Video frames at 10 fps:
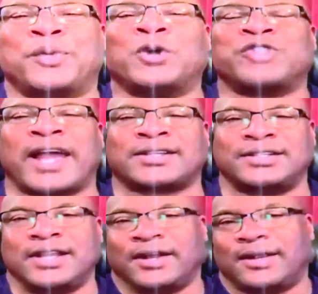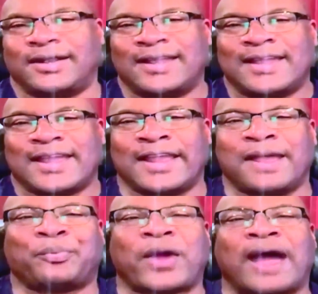Bo Jackson here.
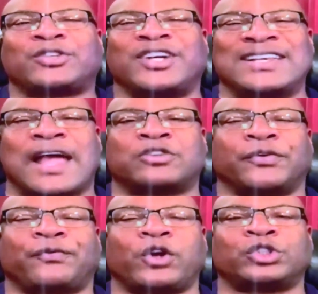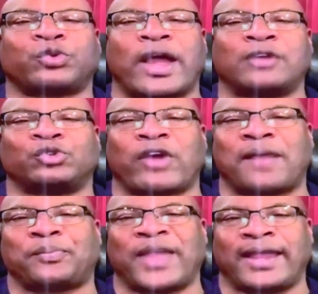And I'm proud to announce a first round
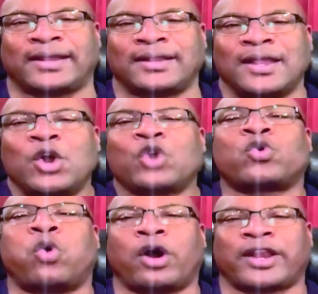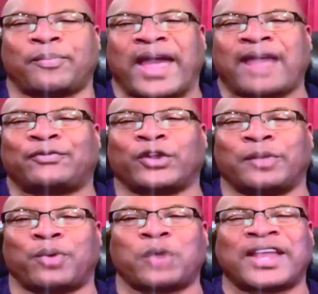draft pick, quarterback for
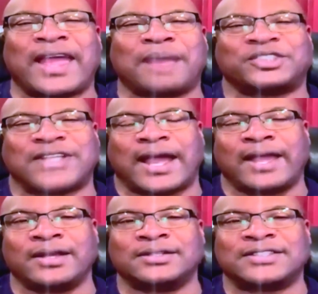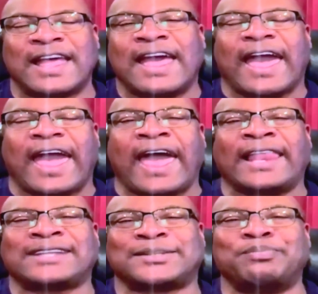the Birmingham Stallions,
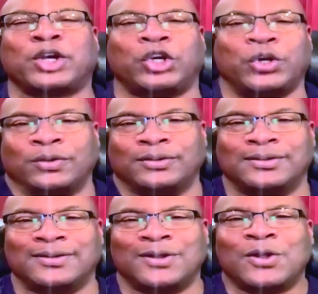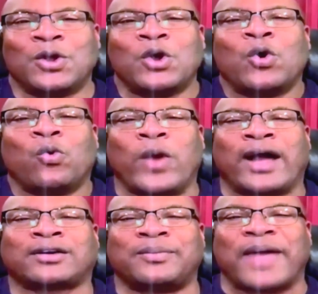Alex McGough.
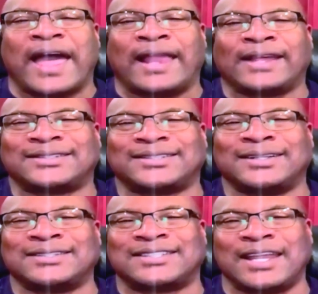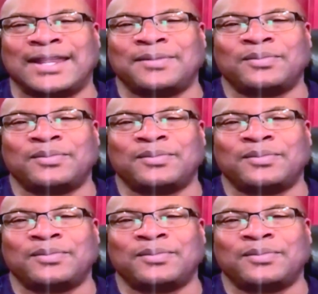Welcome Alex to the team.